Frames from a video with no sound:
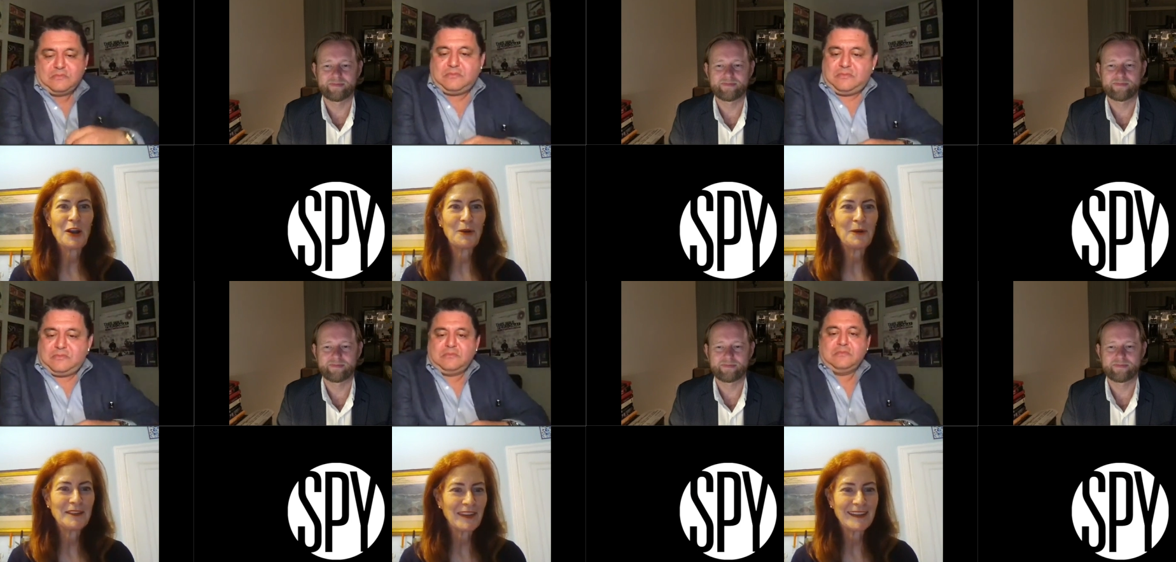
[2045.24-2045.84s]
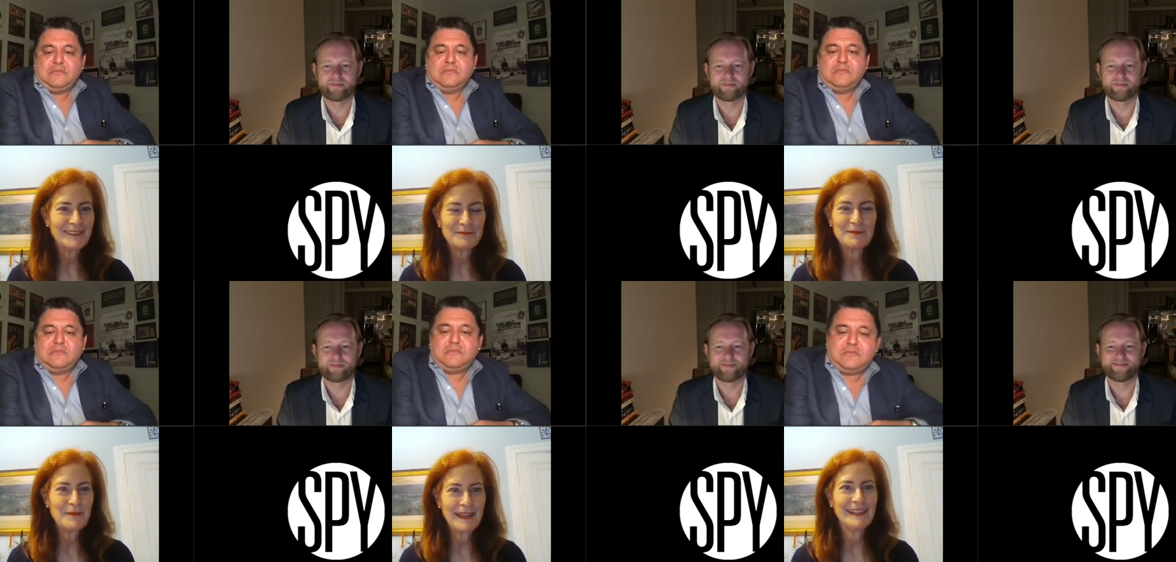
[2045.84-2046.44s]
Speaker 1: you know, it's like
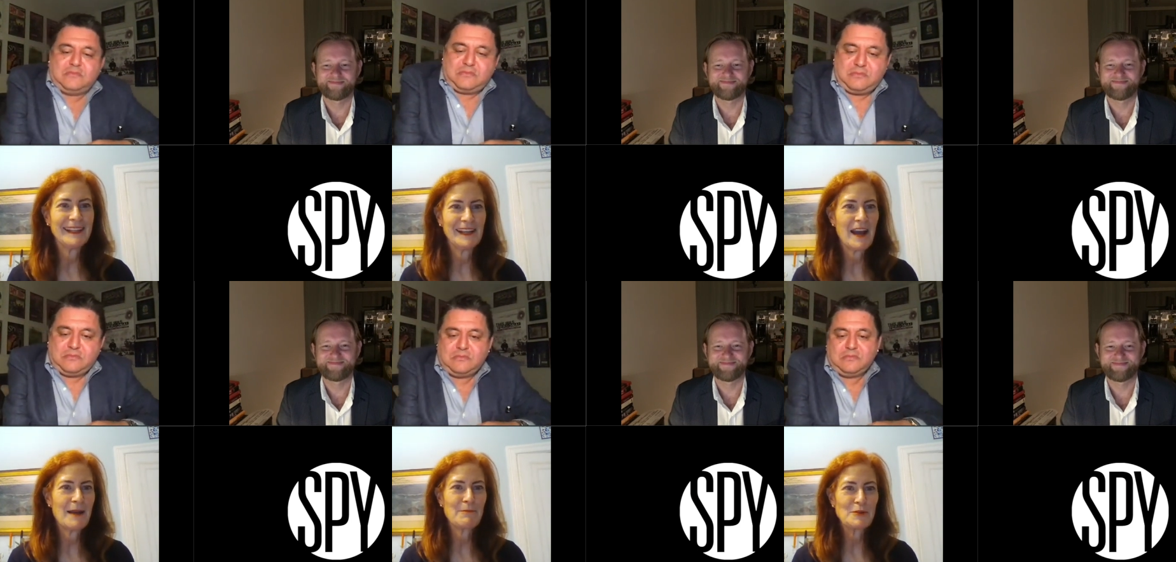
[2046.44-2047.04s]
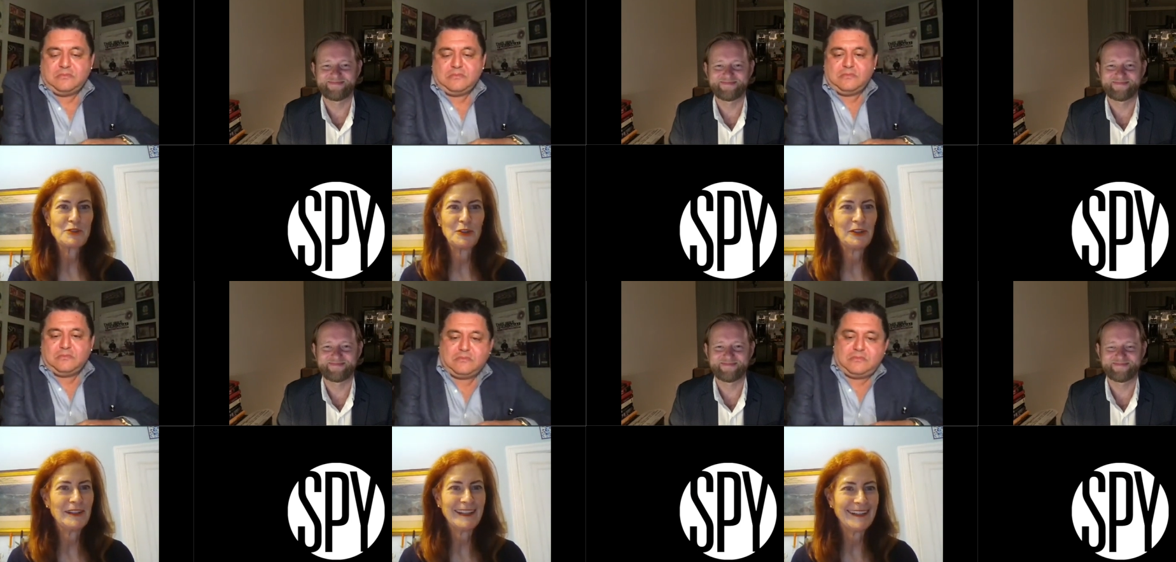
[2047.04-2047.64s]
making an
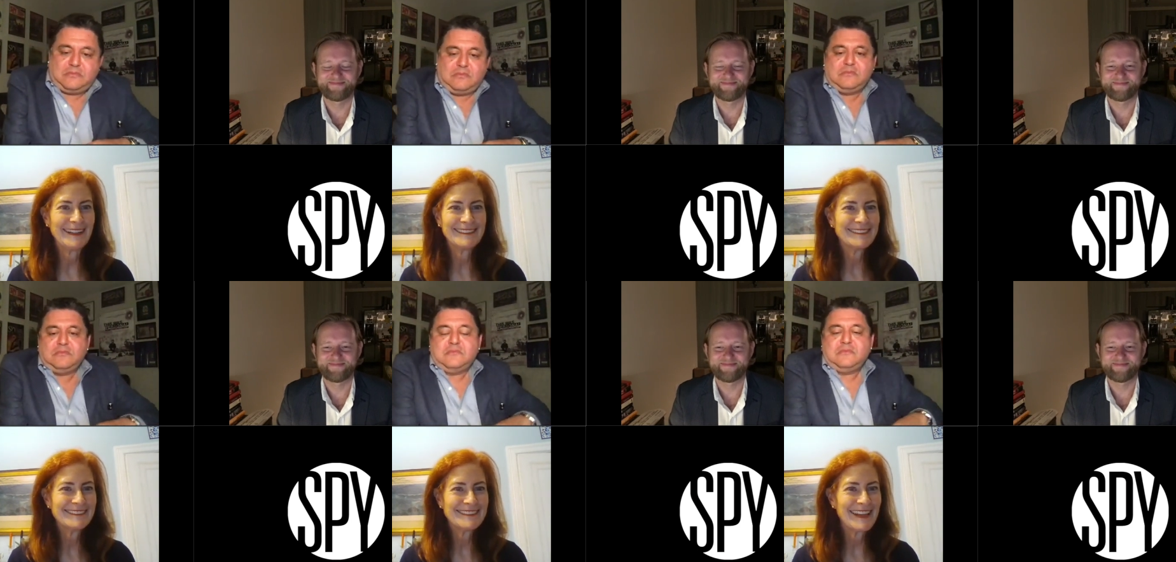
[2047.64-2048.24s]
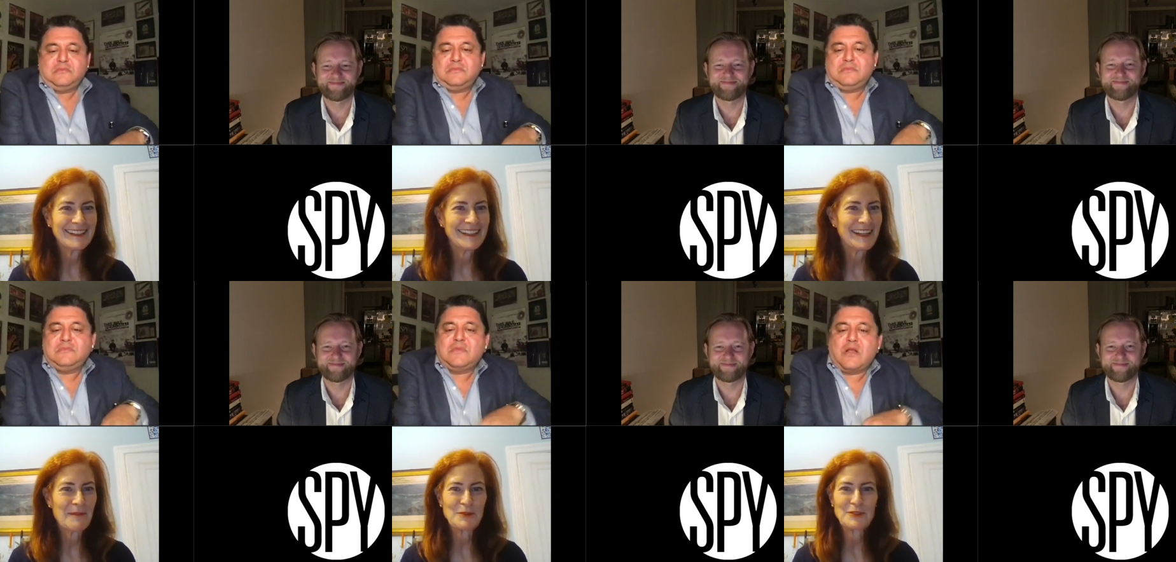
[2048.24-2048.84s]
opportunity, taking
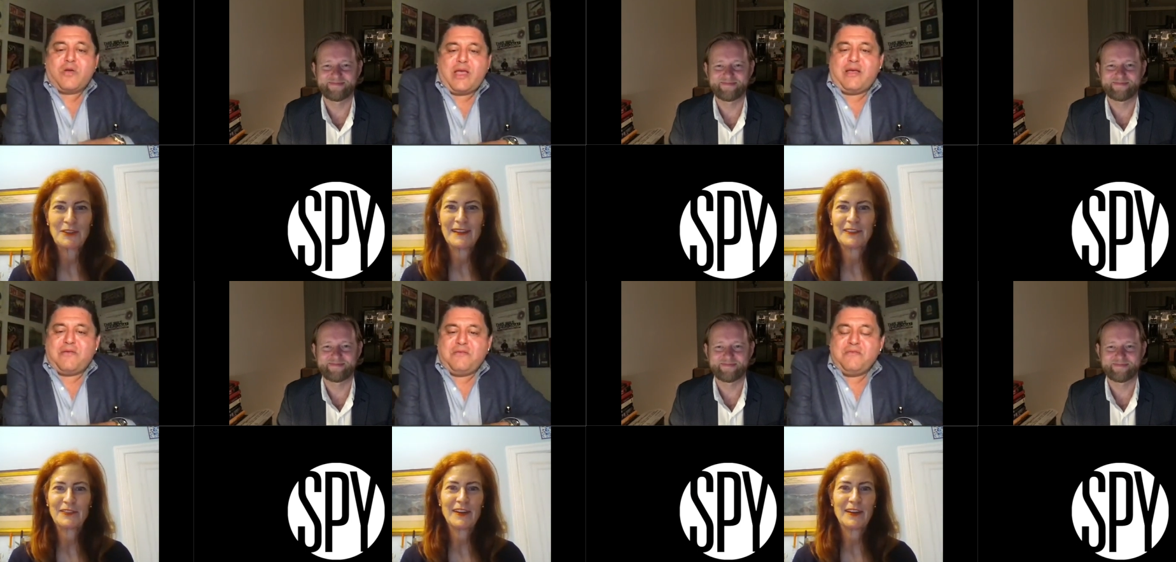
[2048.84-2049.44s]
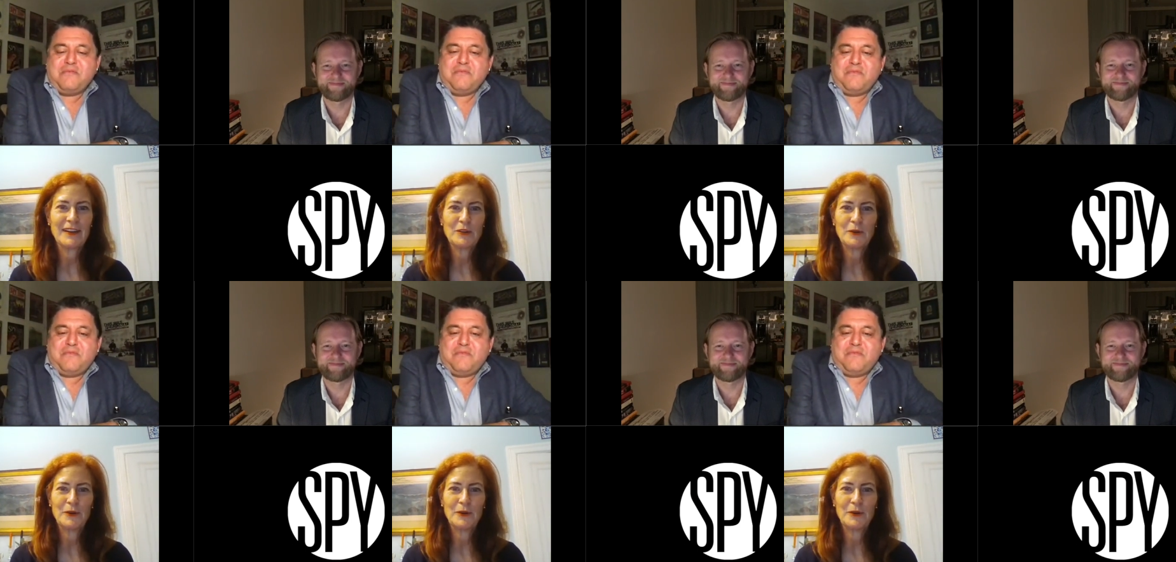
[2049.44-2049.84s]
an opportunity. That's oh yeah. Great.